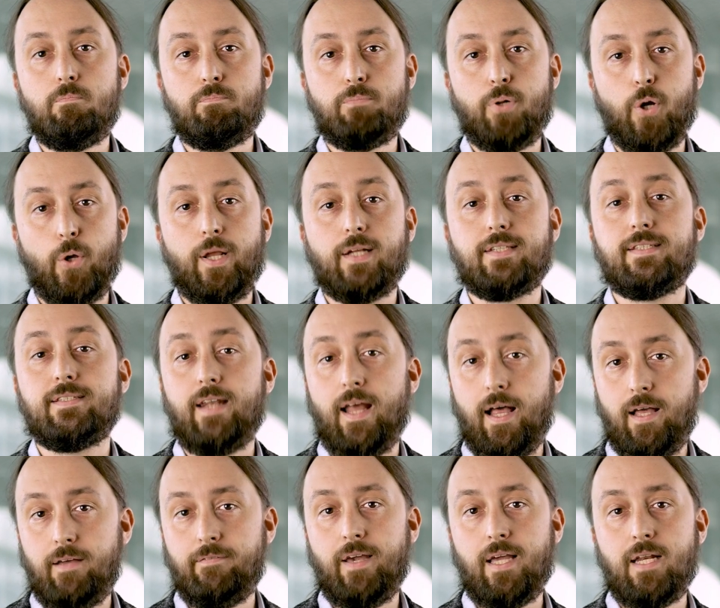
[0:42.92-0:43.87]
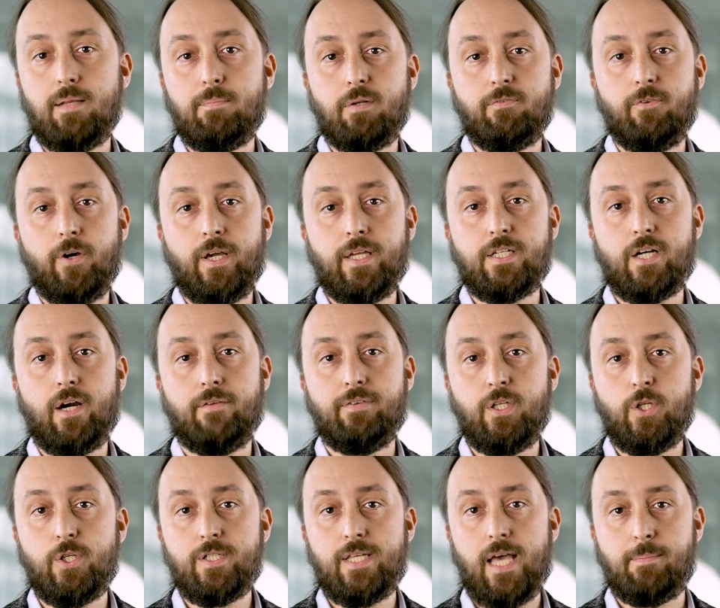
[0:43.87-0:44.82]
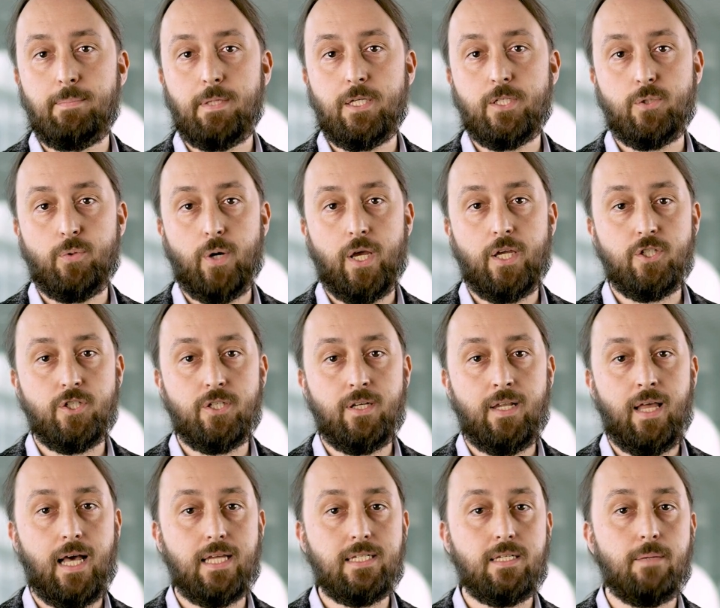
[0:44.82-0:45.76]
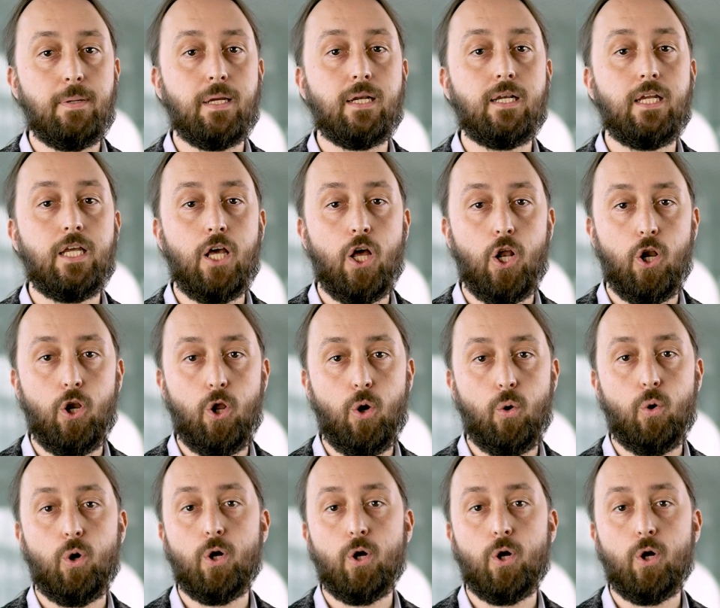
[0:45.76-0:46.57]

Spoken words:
Products that are available for intravenous administration are typically low